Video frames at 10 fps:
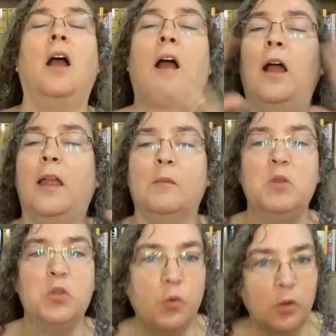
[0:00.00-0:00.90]
I am
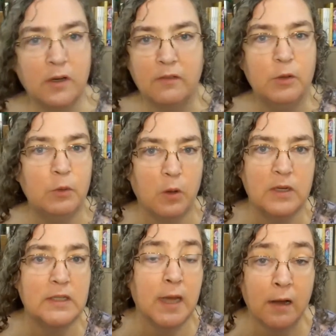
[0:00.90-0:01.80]
sure if you own
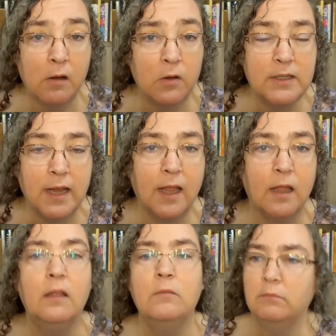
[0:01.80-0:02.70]
a tarot deck,
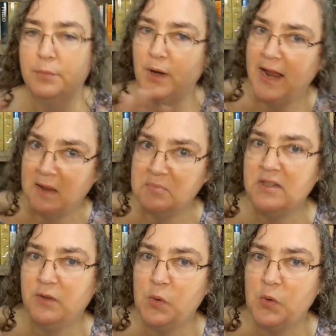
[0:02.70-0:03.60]
perhaps
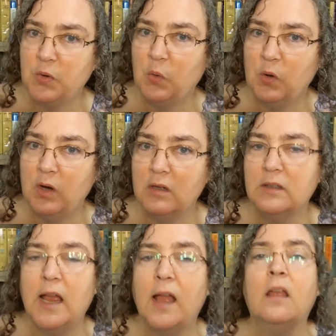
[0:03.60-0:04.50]
if you own an oracle
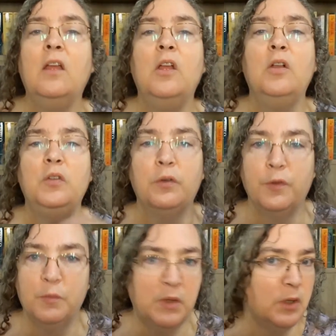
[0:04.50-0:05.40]
deck, you're
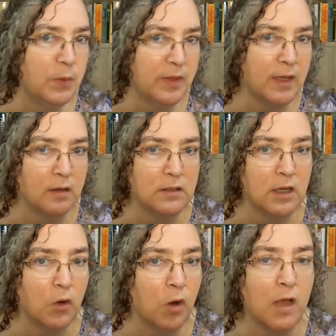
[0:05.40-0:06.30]
familiar with the Celtic
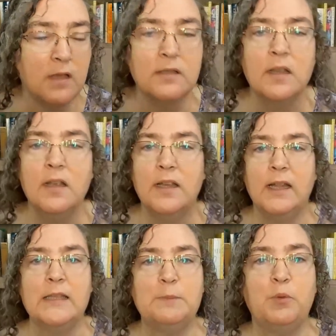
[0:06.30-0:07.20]
Cross.
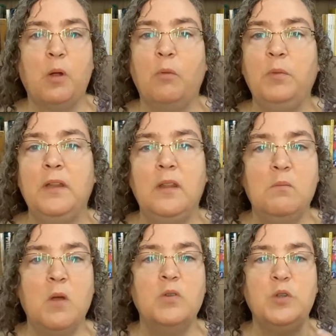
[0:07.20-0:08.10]
It's probably the
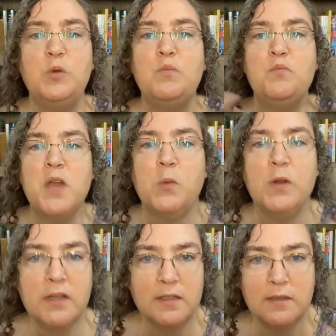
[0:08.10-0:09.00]
most
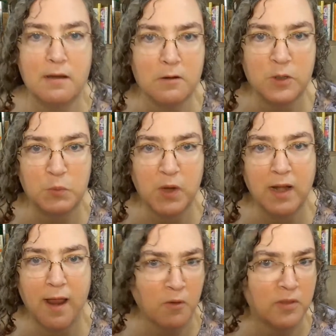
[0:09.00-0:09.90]
ubiquitous tarot
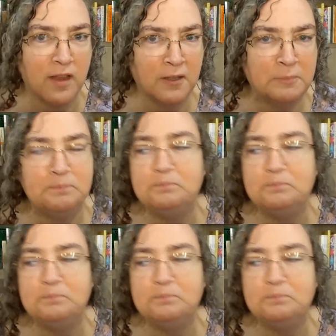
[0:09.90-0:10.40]
spread out there,